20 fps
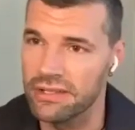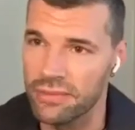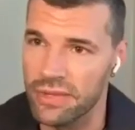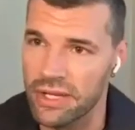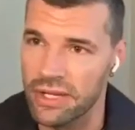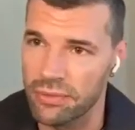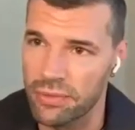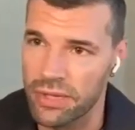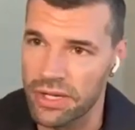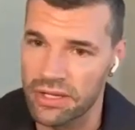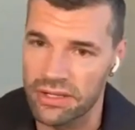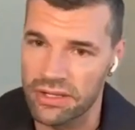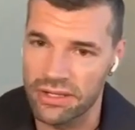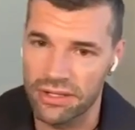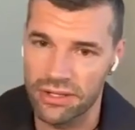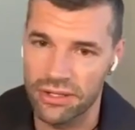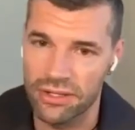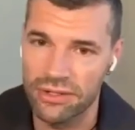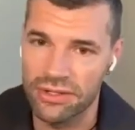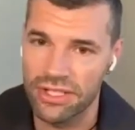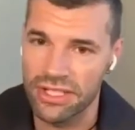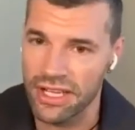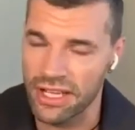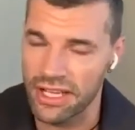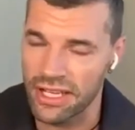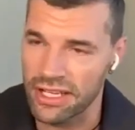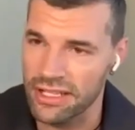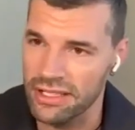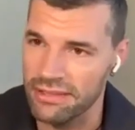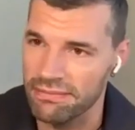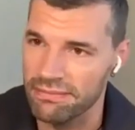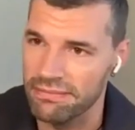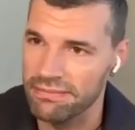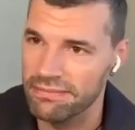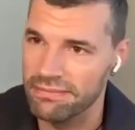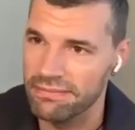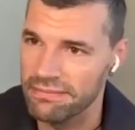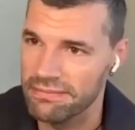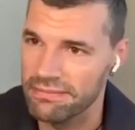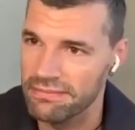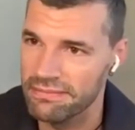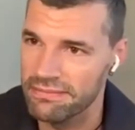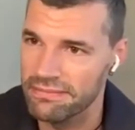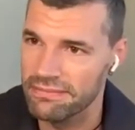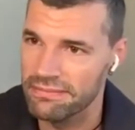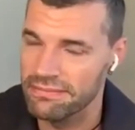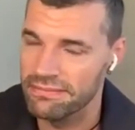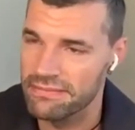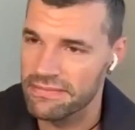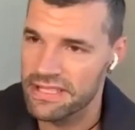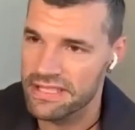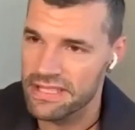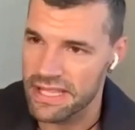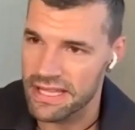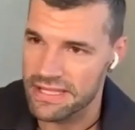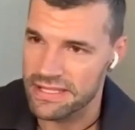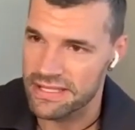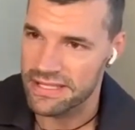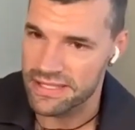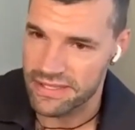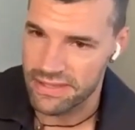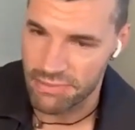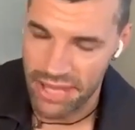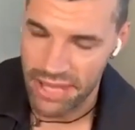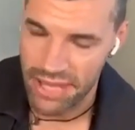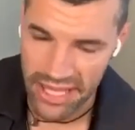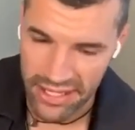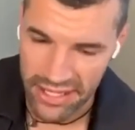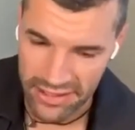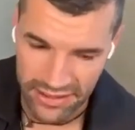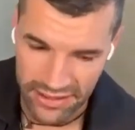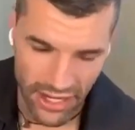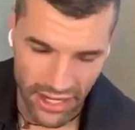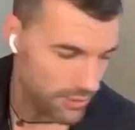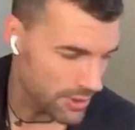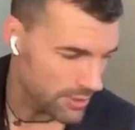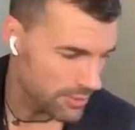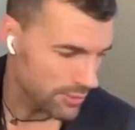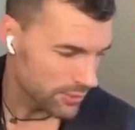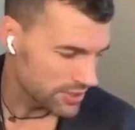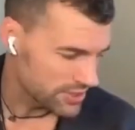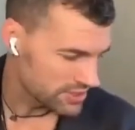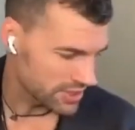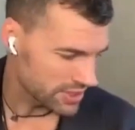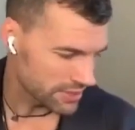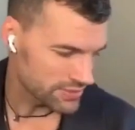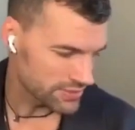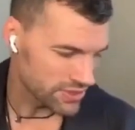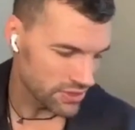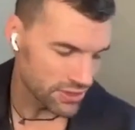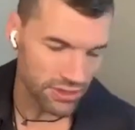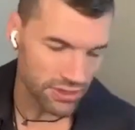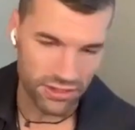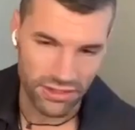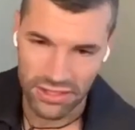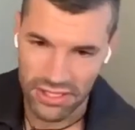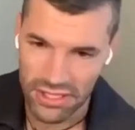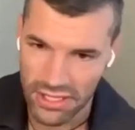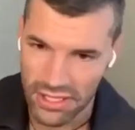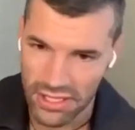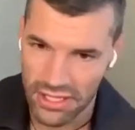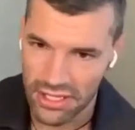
When Luke and I started as a band, I remember we jumped on,